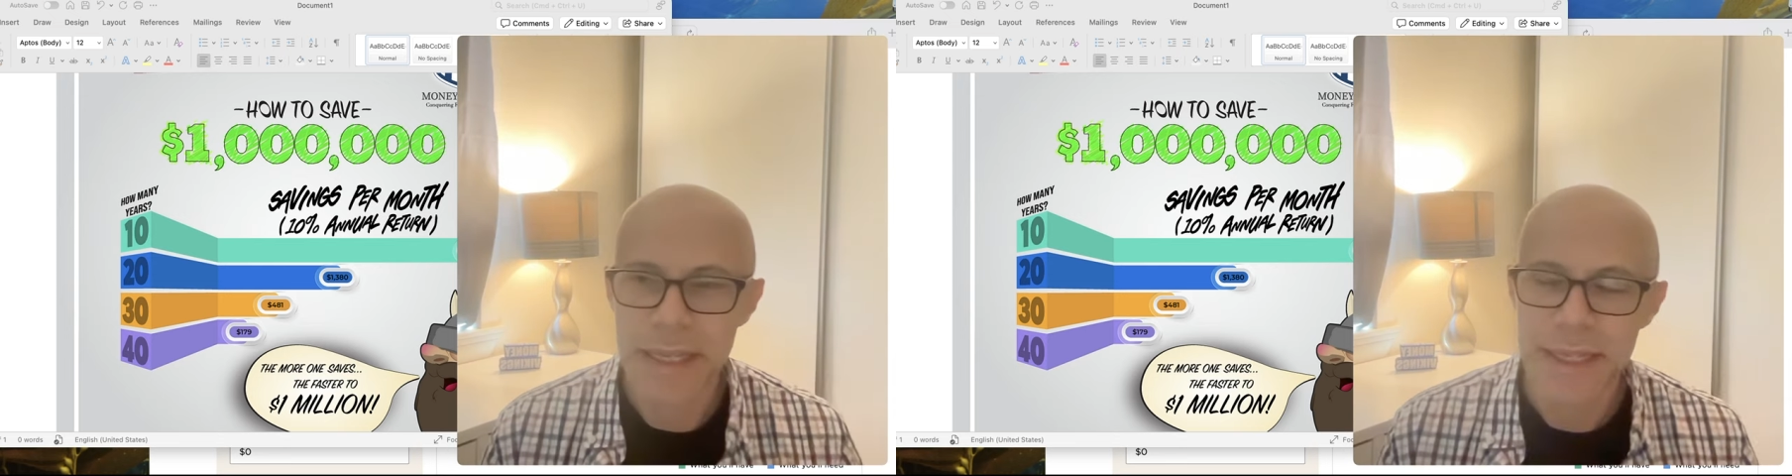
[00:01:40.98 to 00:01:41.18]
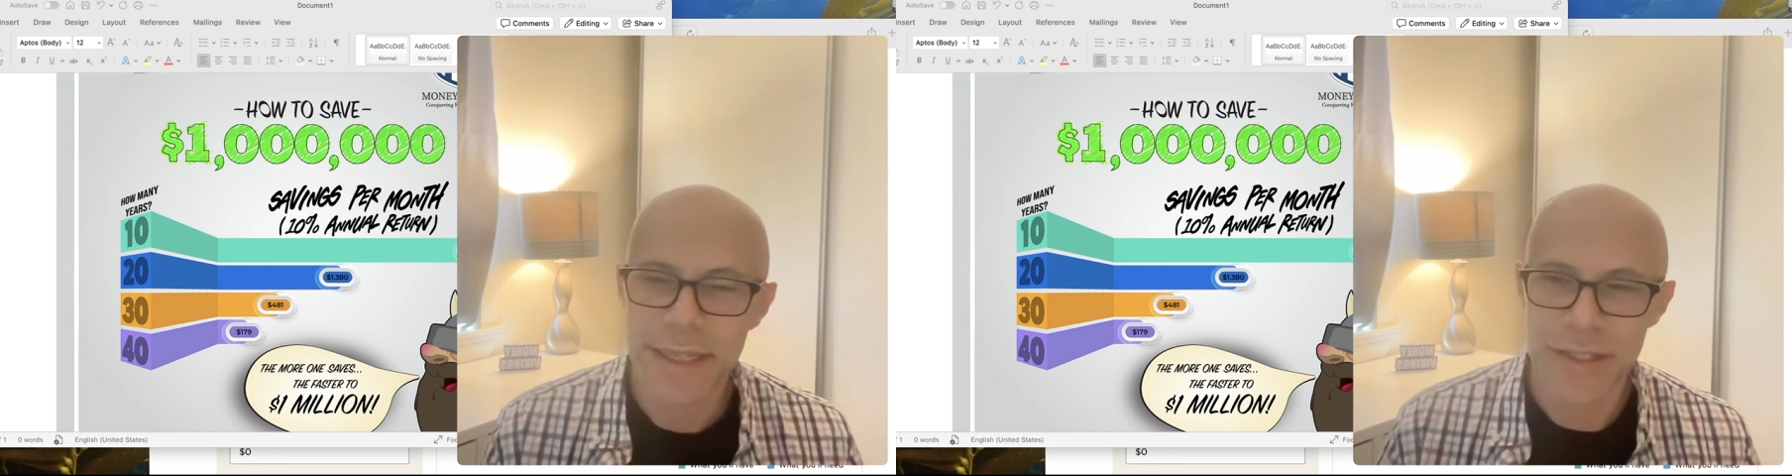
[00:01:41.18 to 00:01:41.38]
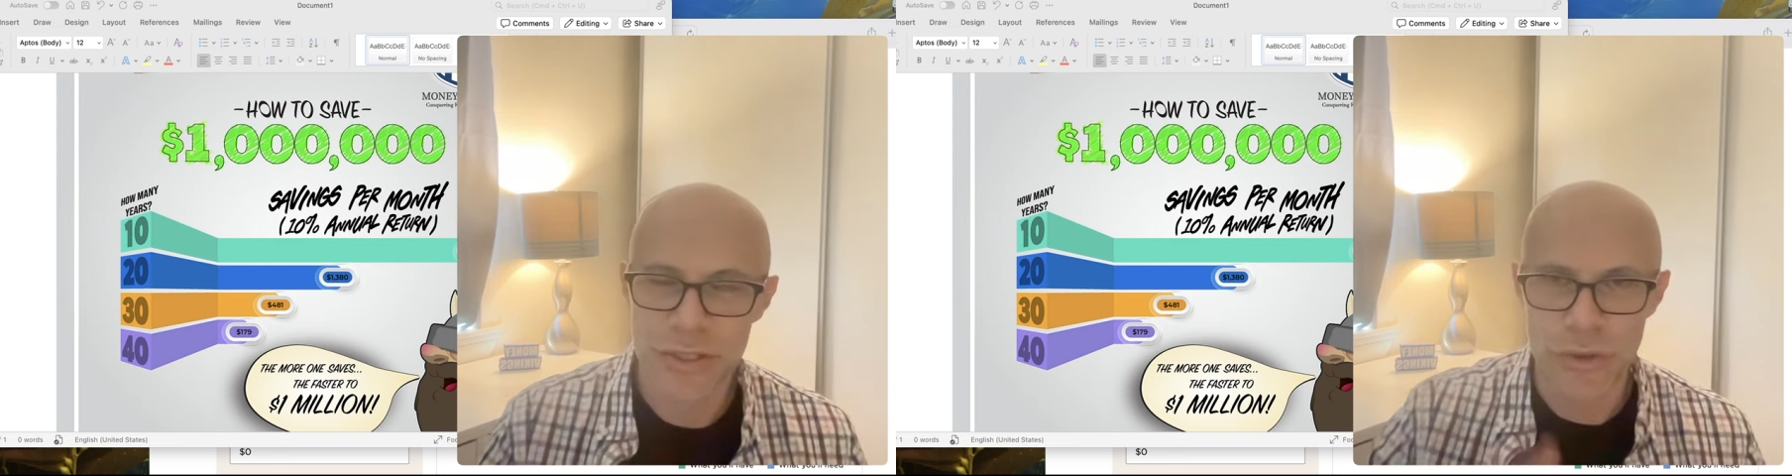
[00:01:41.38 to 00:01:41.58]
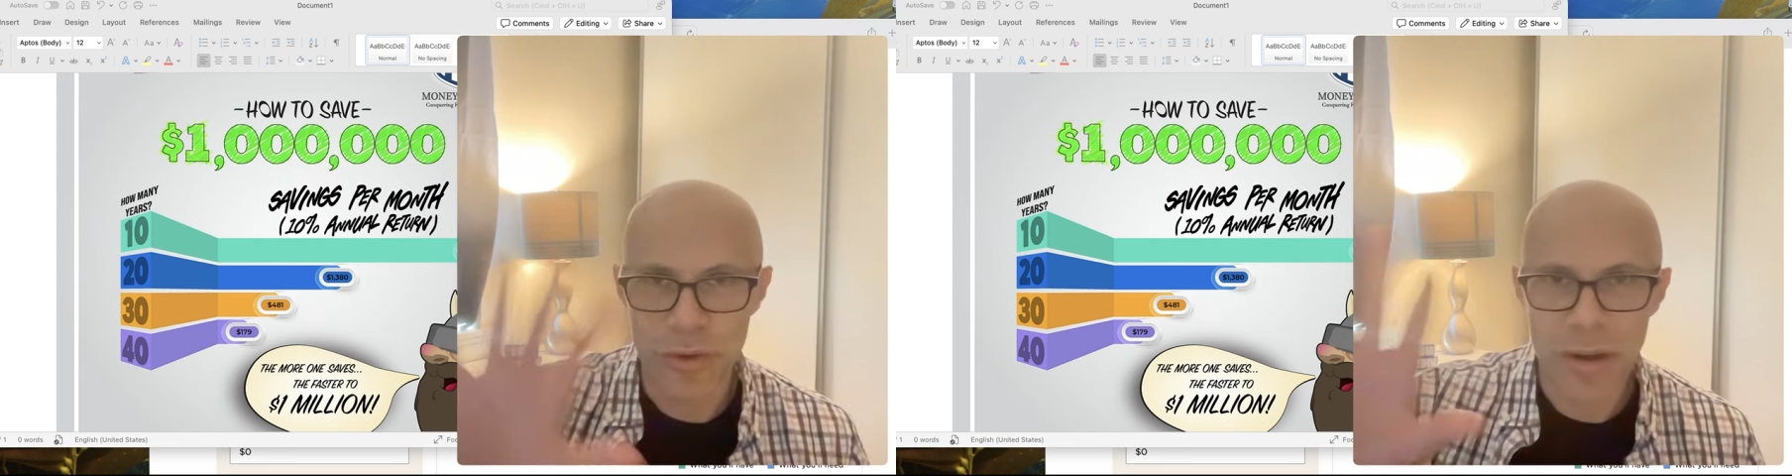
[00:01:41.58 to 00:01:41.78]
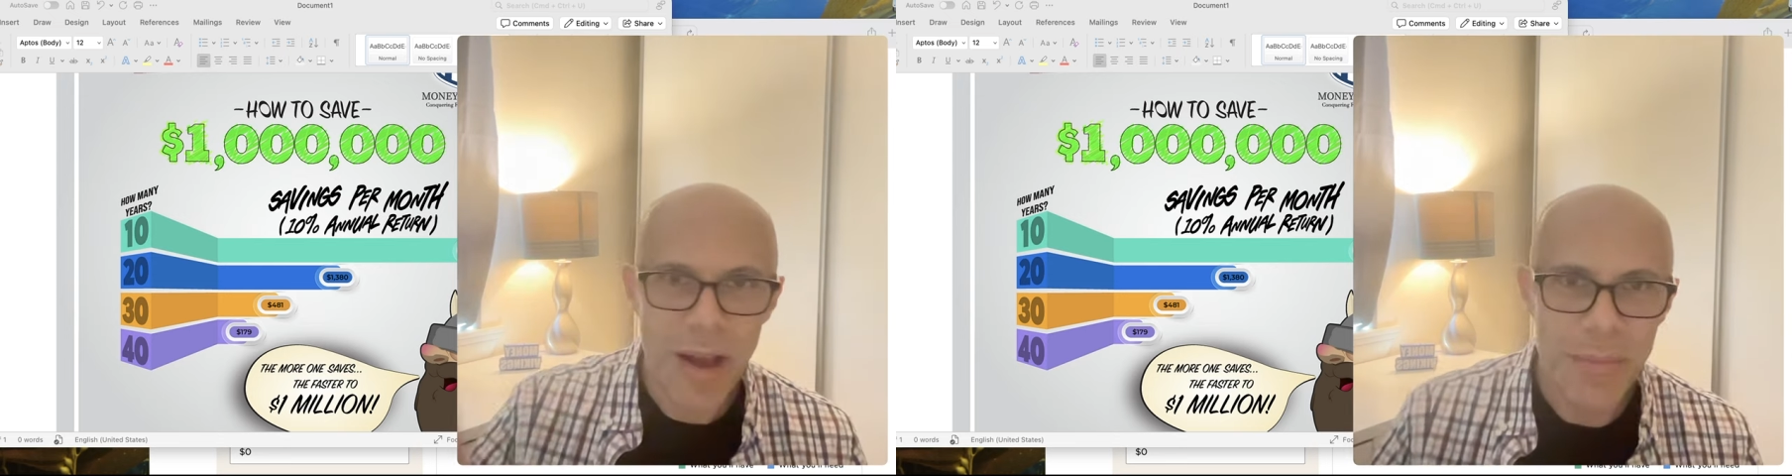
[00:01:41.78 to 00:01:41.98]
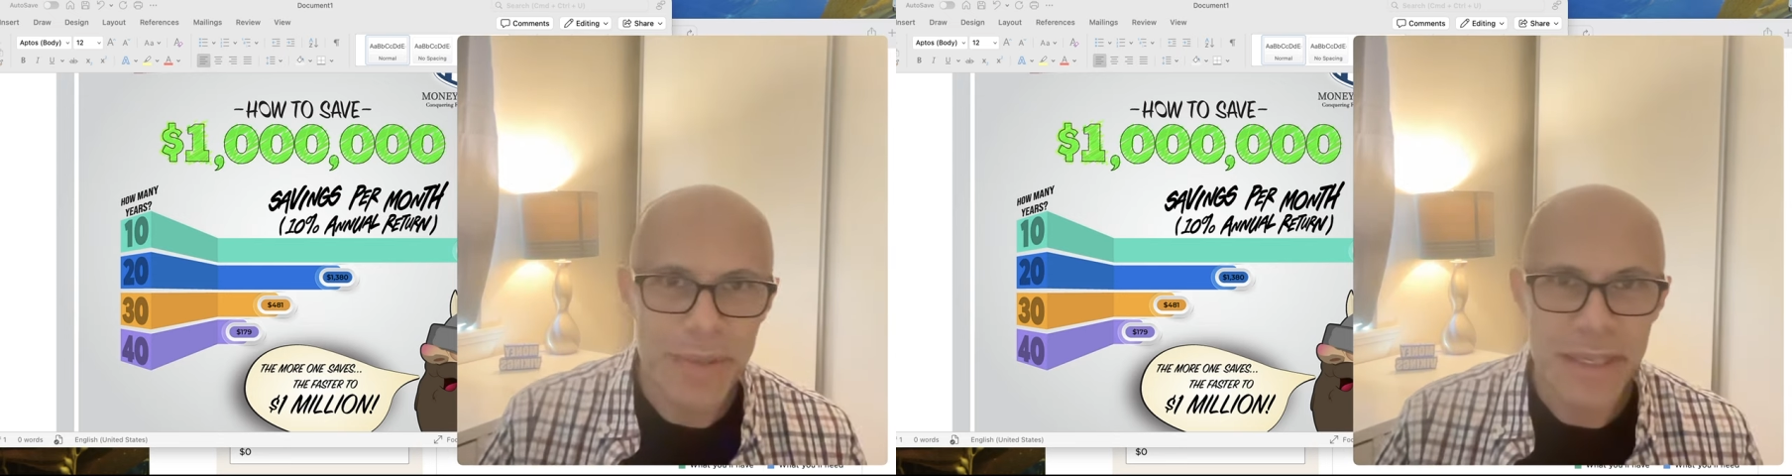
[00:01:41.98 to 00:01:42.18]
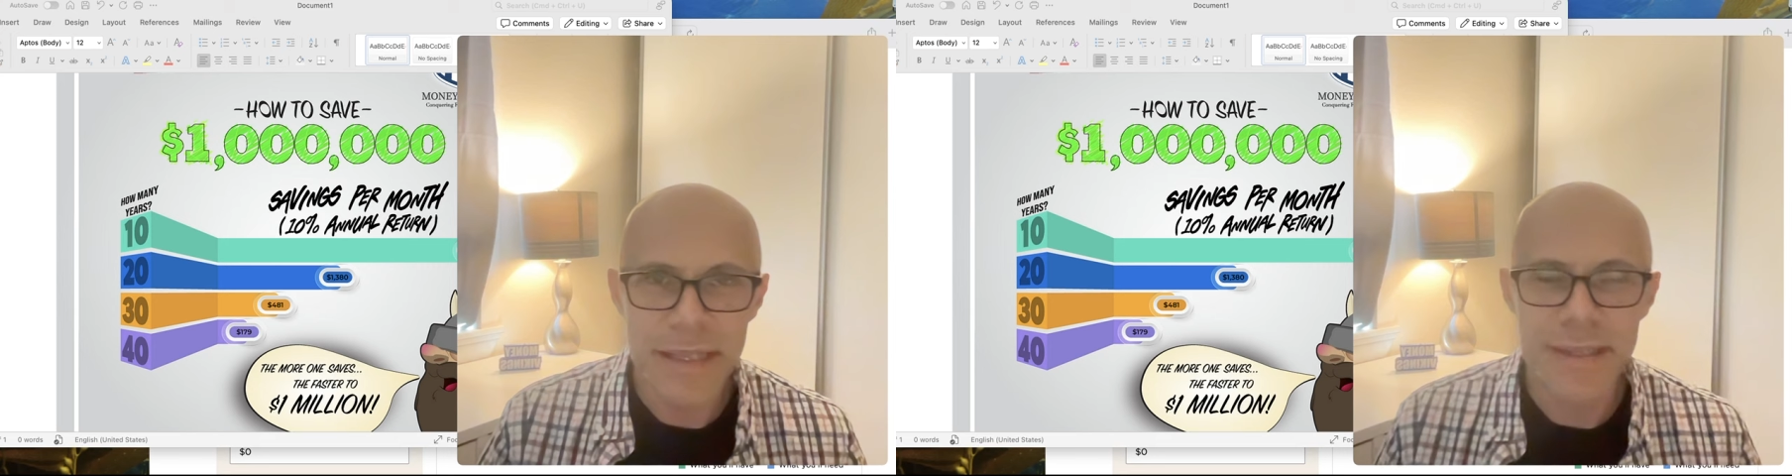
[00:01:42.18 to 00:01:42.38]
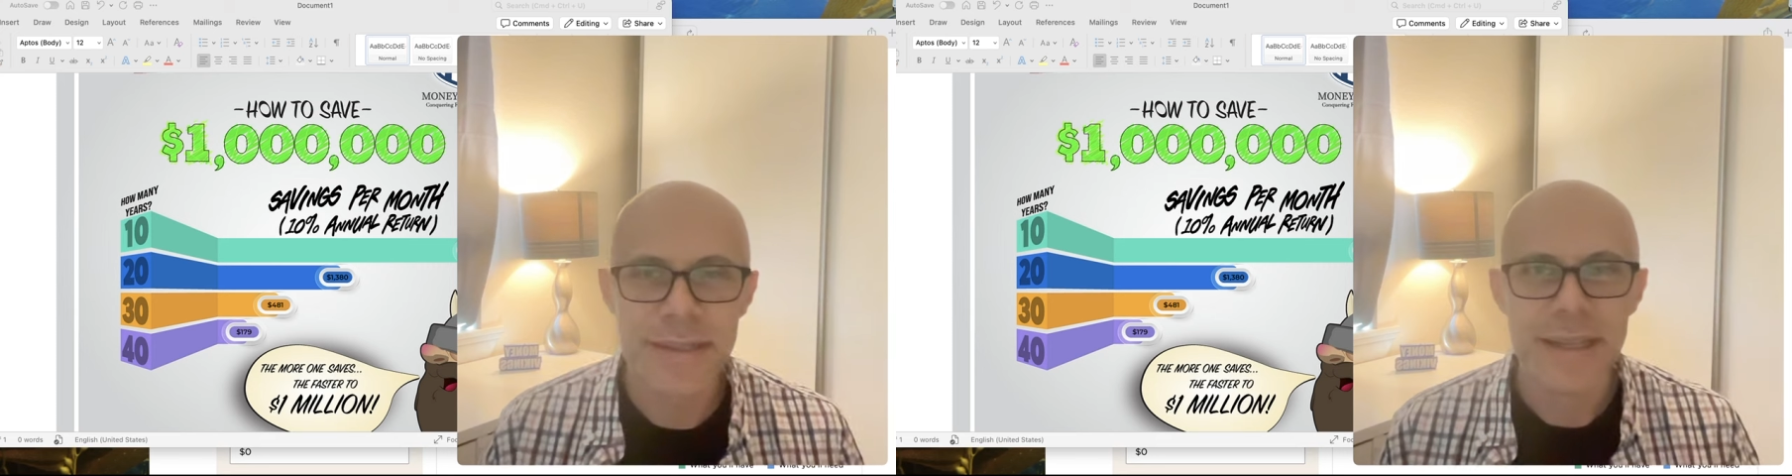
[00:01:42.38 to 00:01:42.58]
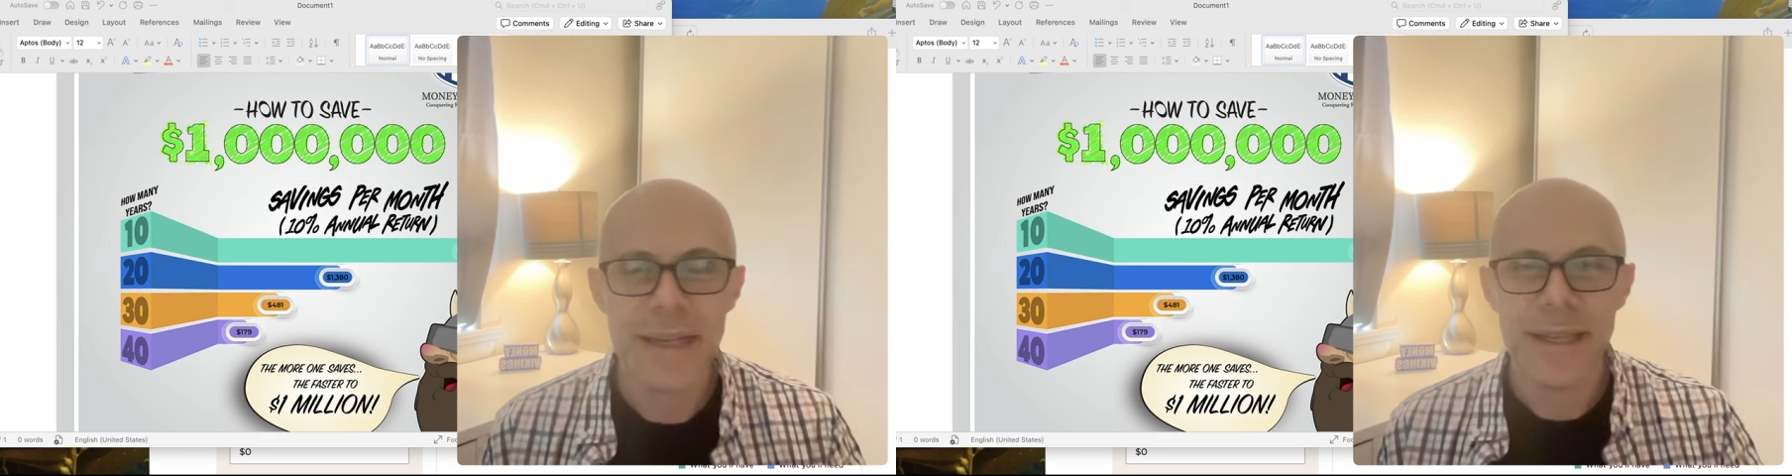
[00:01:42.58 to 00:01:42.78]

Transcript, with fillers: it's your hobbies,